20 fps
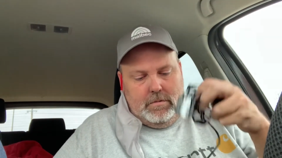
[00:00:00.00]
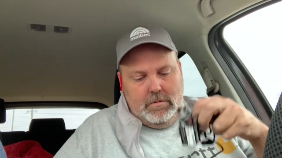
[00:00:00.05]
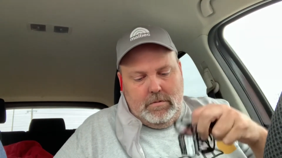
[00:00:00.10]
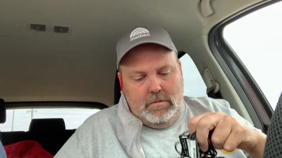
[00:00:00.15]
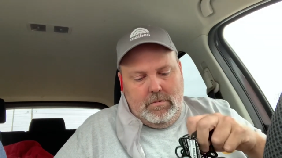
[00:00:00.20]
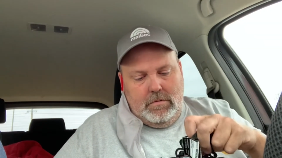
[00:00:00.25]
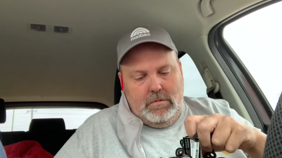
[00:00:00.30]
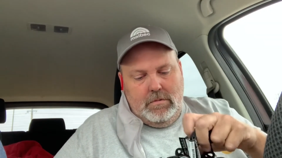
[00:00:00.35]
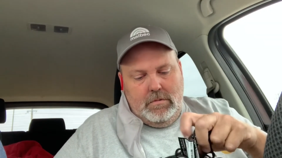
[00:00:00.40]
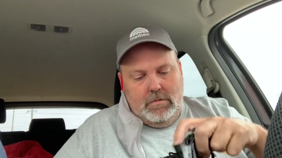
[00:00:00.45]

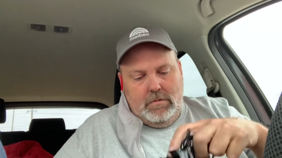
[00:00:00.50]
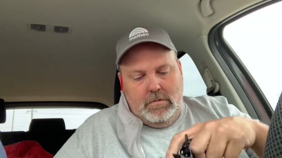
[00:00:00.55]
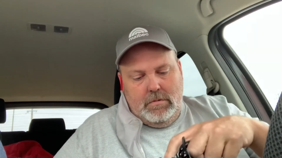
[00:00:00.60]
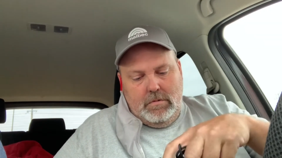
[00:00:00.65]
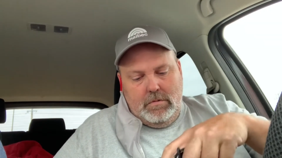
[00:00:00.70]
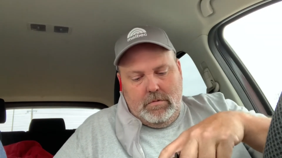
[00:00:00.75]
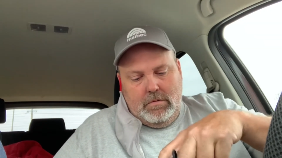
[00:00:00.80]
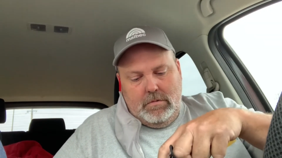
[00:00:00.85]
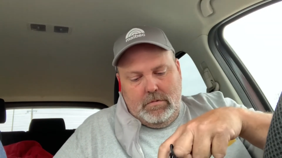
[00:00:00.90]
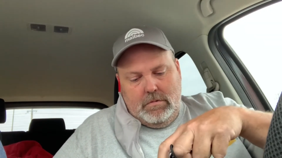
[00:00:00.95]

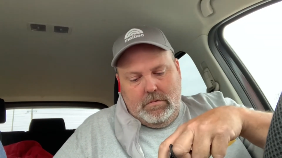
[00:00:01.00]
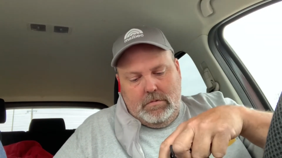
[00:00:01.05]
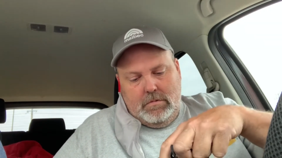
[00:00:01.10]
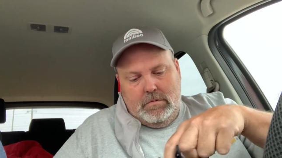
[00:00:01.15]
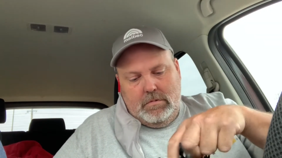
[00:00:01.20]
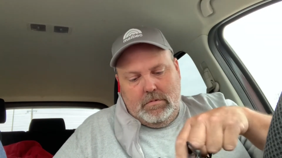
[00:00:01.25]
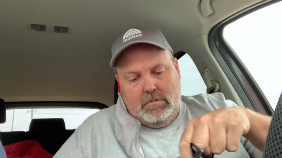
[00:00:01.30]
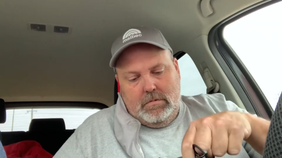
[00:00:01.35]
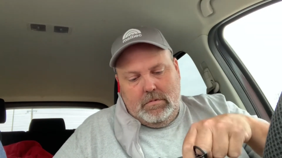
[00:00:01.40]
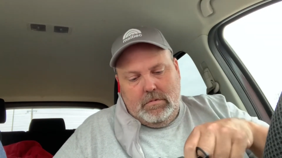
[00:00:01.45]

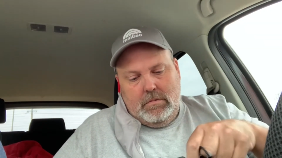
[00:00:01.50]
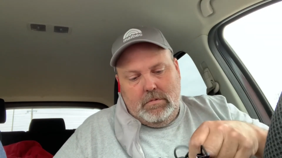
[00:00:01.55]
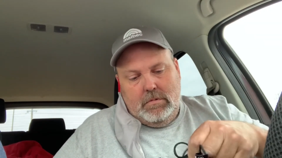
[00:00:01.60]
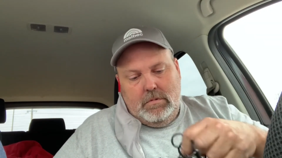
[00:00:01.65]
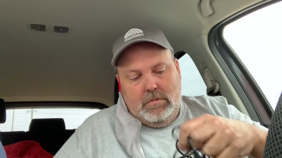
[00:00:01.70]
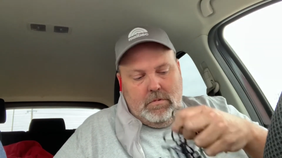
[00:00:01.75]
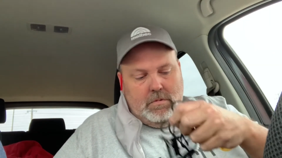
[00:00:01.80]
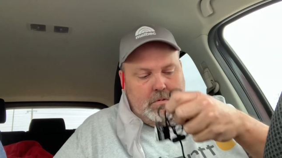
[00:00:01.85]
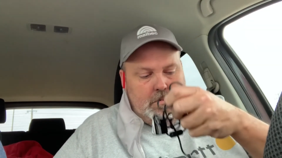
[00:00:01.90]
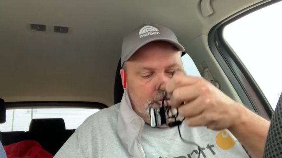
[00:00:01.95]

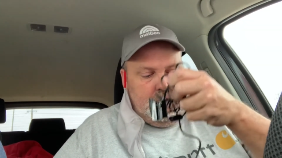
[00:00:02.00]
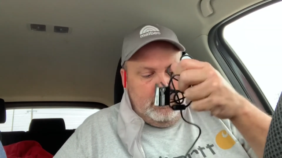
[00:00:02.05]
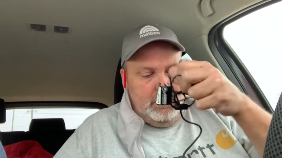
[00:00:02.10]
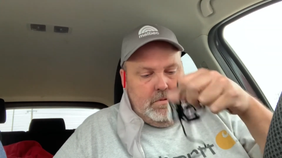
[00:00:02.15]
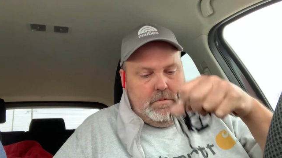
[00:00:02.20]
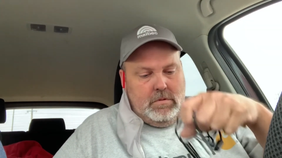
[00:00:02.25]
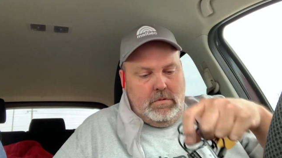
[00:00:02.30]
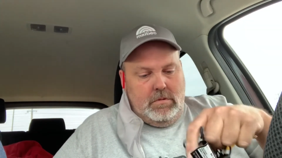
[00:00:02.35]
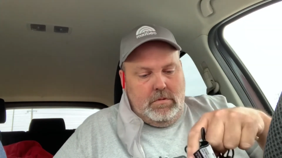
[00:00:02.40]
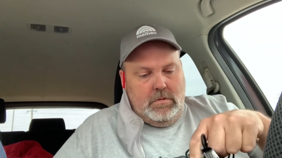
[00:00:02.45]

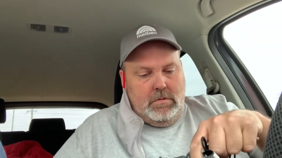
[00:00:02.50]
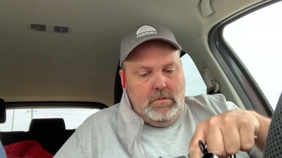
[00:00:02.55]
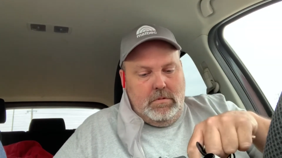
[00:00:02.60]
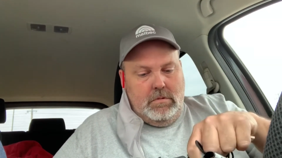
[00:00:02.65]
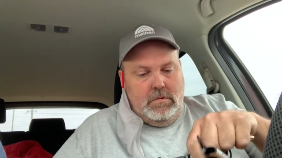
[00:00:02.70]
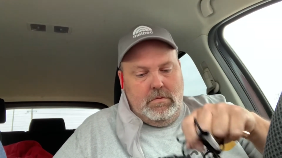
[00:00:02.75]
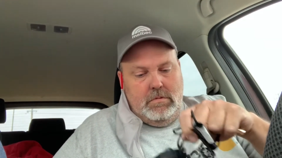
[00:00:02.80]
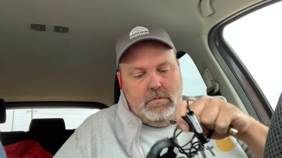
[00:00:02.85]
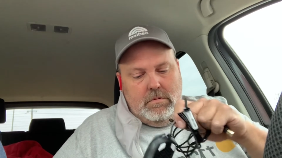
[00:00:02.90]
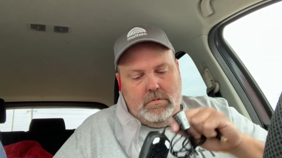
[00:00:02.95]

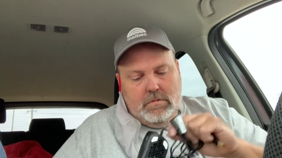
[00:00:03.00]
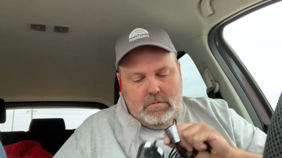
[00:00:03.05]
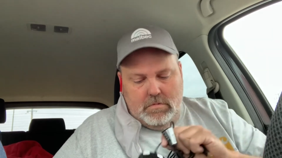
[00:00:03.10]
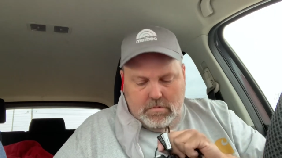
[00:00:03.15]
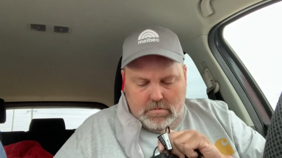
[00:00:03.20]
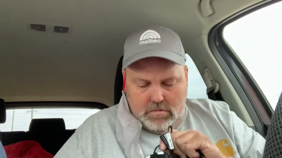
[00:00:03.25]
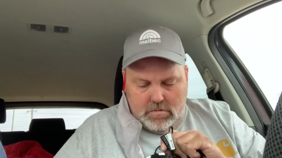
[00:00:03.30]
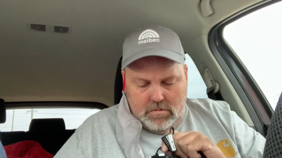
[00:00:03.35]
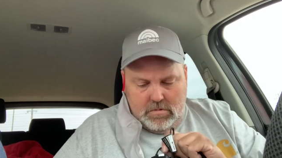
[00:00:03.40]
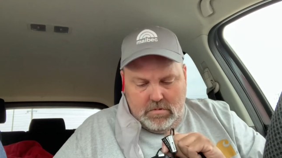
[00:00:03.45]

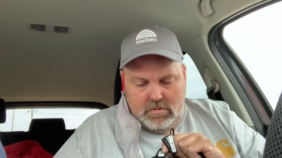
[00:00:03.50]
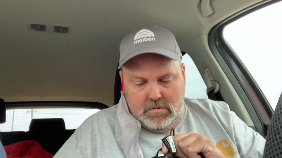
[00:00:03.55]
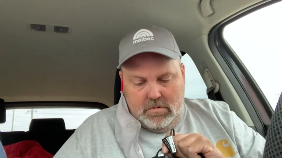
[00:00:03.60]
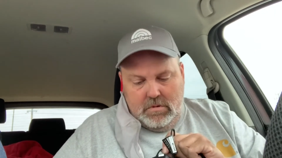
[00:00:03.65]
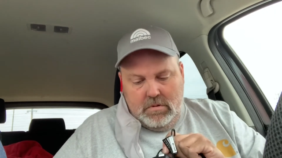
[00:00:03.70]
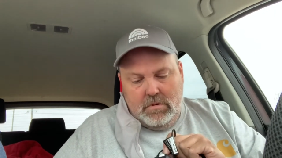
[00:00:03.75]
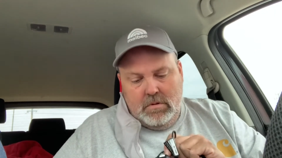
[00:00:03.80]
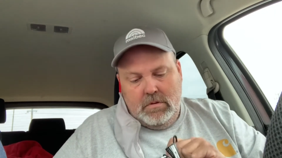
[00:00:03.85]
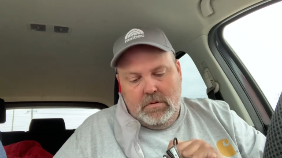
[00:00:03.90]
Nobody speaks.